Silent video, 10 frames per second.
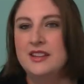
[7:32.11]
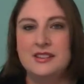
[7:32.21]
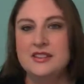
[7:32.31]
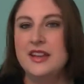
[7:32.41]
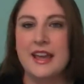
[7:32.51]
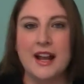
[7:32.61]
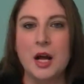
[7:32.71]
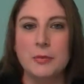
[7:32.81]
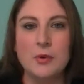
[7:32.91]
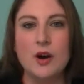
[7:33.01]
you can't
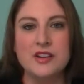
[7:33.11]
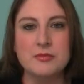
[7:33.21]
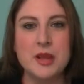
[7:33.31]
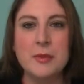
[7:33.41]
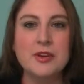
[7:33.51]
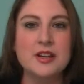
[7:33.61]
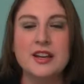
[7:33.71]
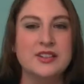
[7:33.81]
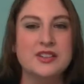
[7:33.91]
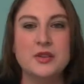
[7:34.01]
help but watch a baby
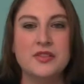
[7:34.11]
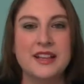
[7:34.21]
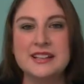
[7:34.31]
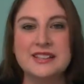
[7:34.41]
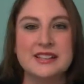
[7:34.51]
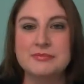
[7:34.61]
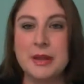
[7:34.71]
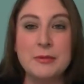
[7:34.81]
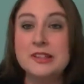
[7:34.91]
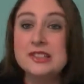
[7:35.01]
do things because
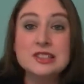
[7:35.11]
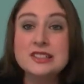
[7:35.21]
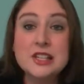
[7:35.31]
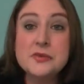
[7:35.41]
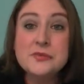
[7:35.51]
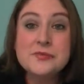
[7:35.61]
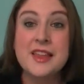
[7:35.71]
babies are just cute.